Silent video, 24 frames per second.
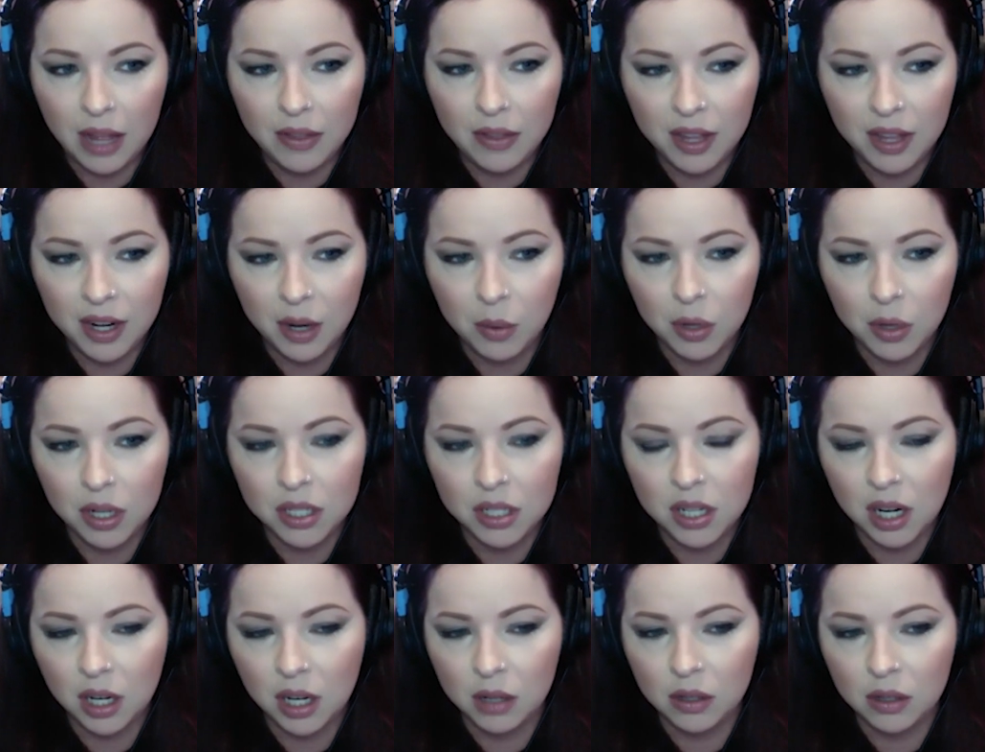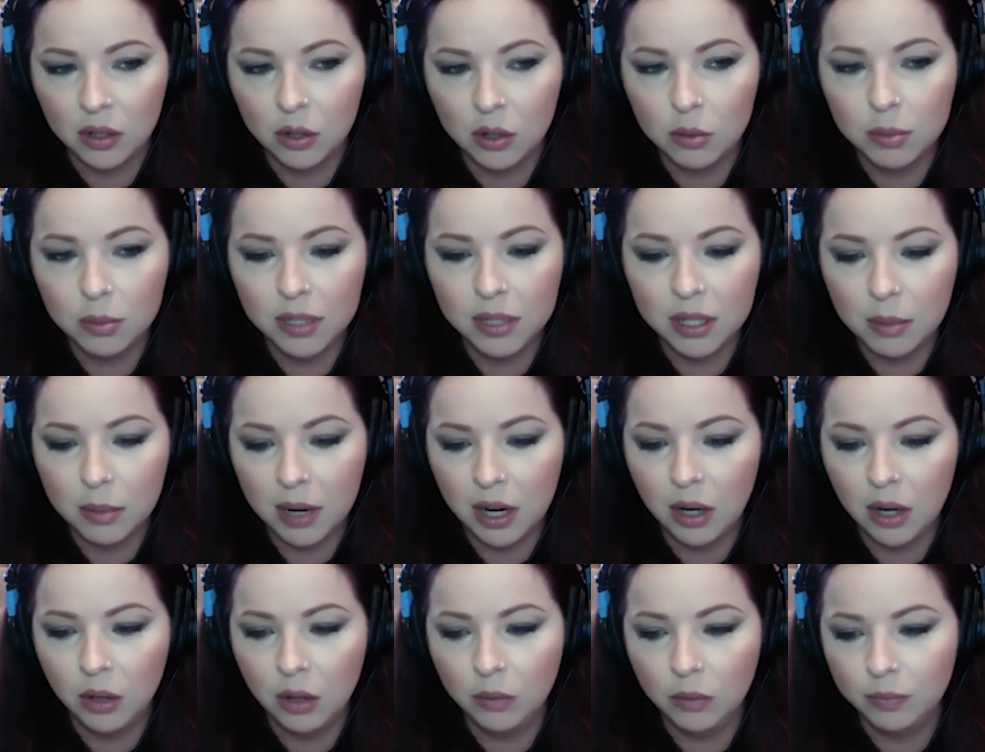then I want to talk a little bit
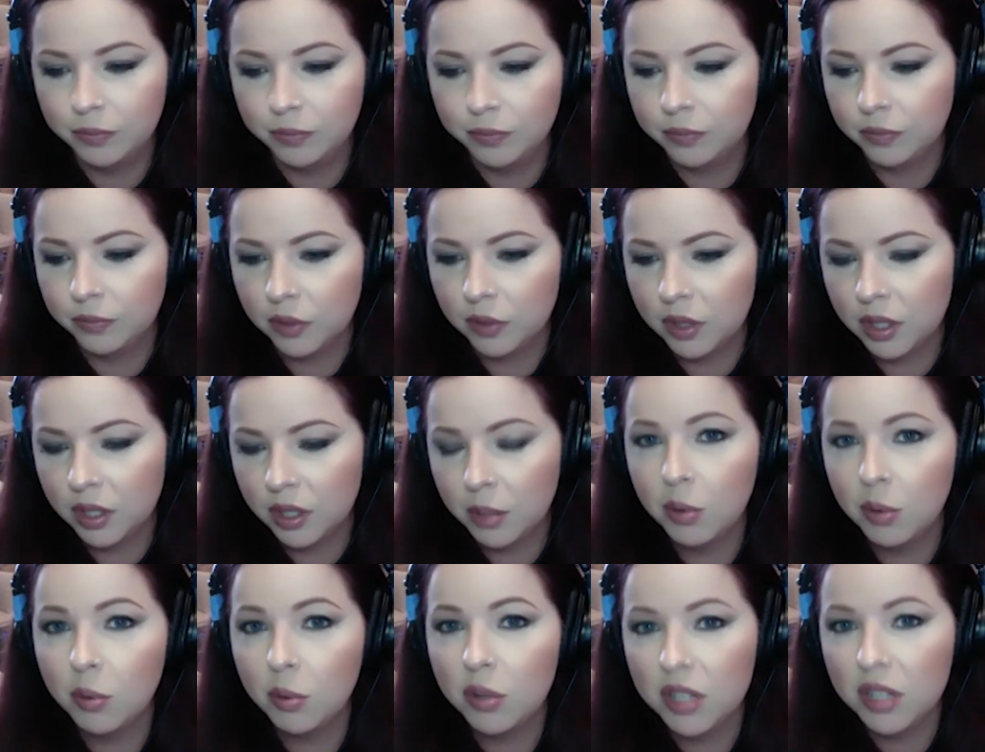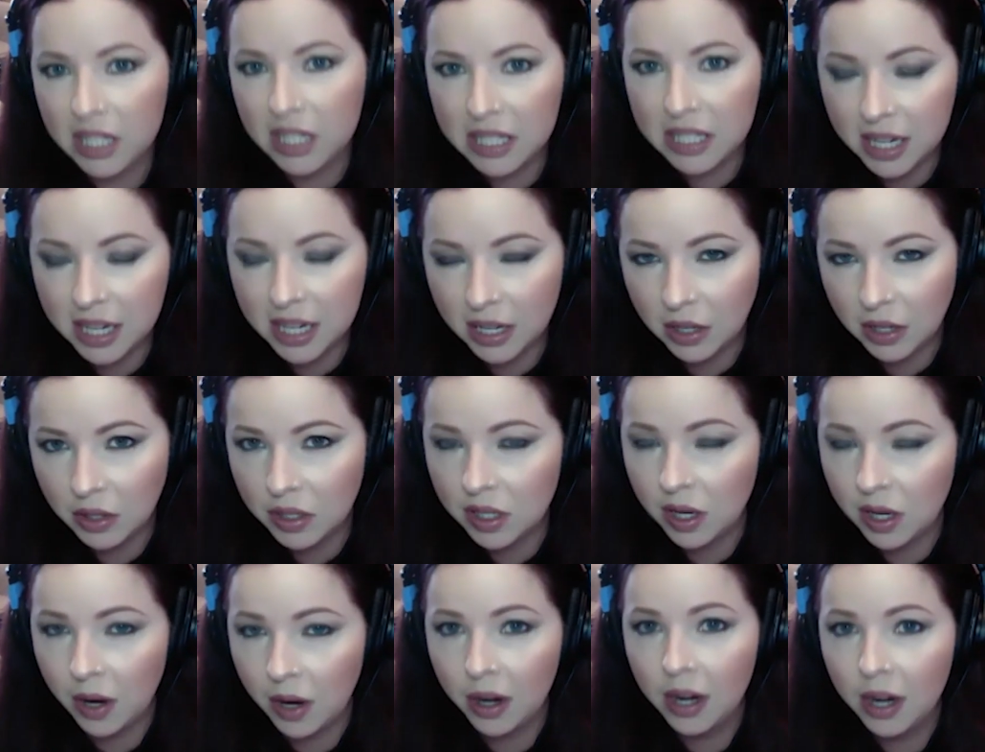about some of the details
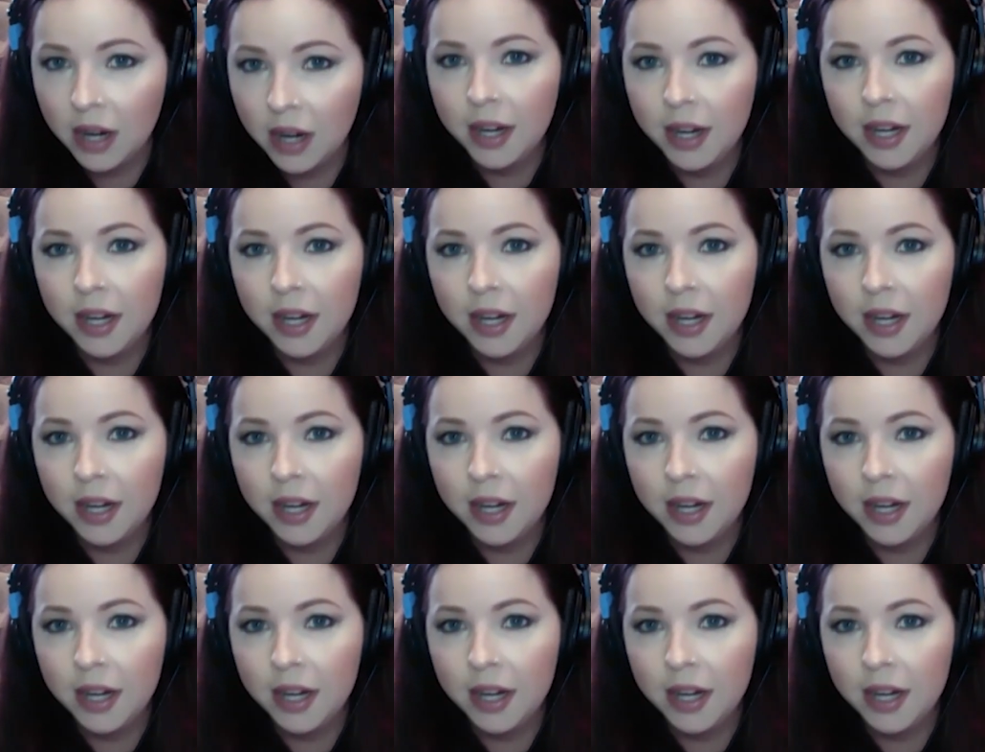there.